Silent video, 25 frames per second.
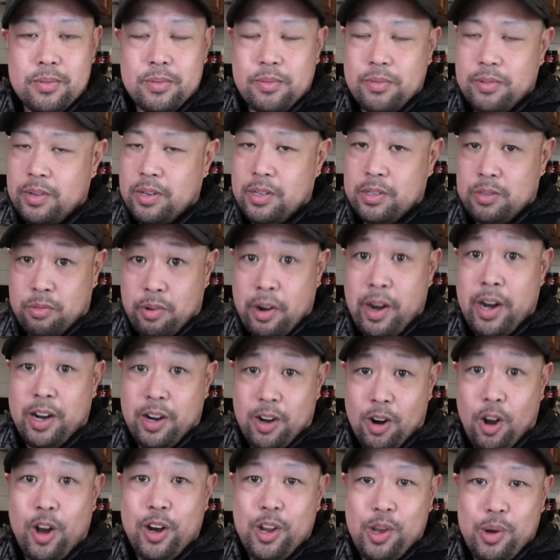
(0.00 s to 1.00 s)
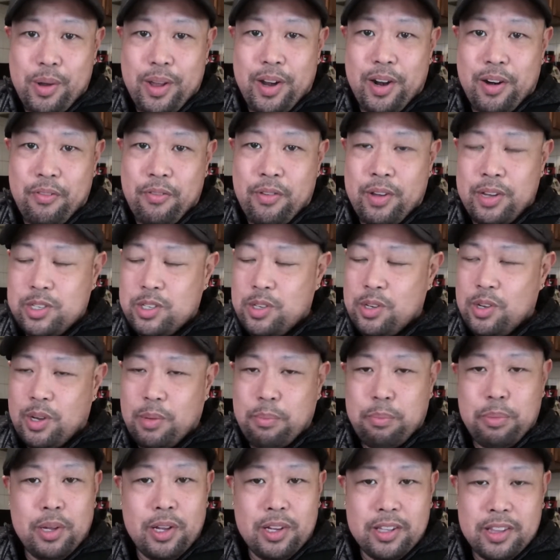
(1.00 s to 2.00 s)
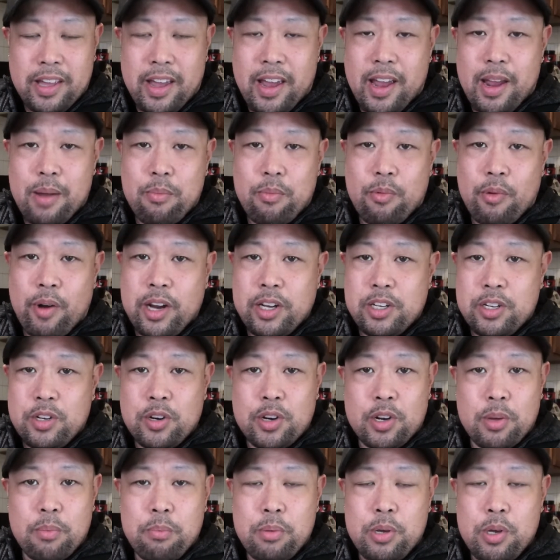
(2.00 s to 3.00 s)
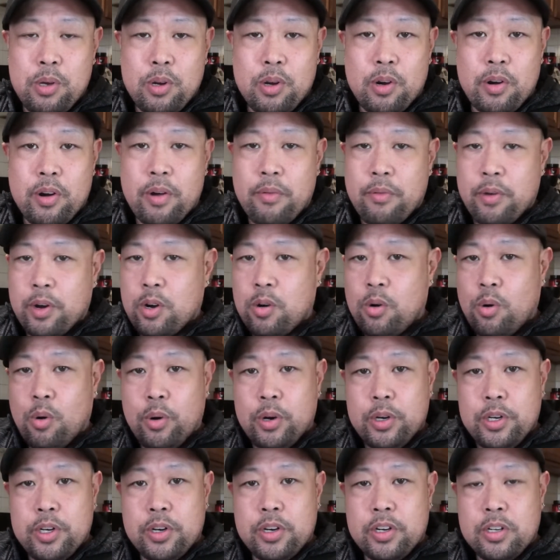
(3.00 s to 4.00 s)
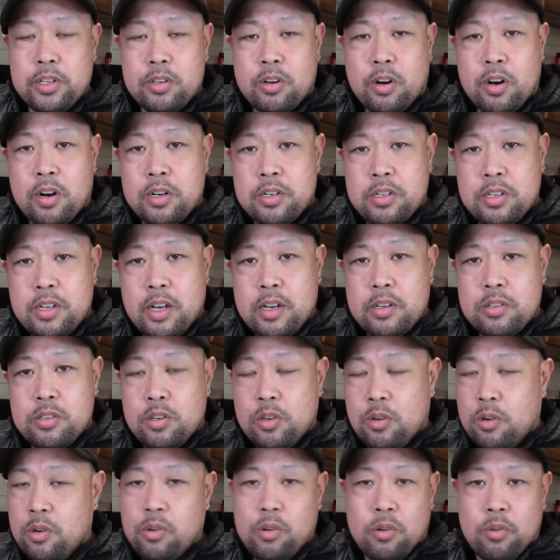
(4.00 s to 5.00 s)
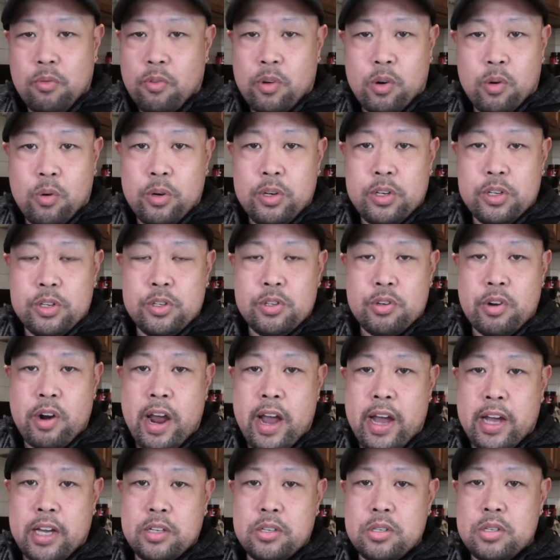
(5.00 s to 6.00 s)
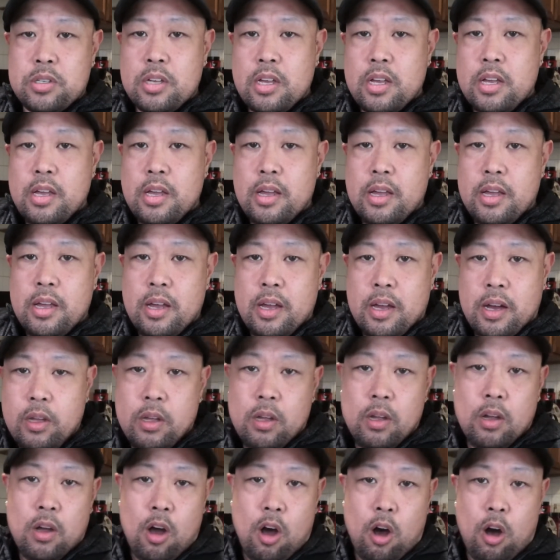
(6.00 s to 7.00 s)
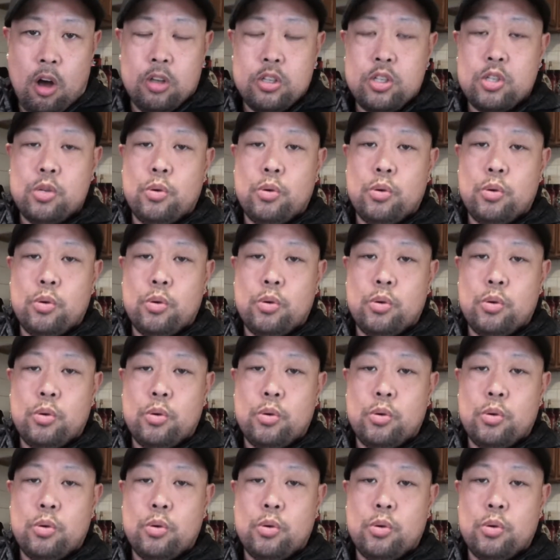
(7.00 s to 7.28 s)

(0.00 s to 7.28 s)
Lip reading: That's right, an audio interface. So you can plug the amp right to your computer and record your guitar sounds. You can record your tracks. Also,